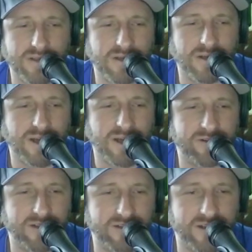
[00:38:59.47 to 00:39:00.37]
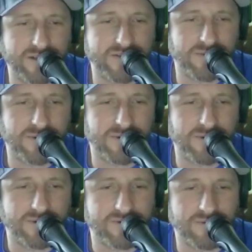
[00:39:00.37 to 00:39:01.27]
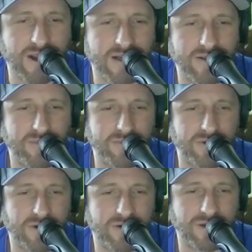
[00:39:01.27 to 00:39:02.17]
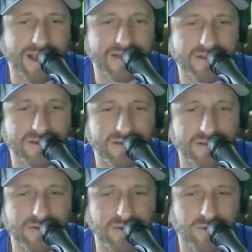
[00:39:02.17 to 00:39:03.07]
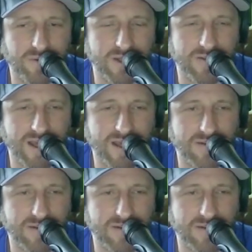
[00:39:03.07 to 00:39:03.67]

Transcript: Everett, thanks for writing up the call to action. Enjoyed reading that.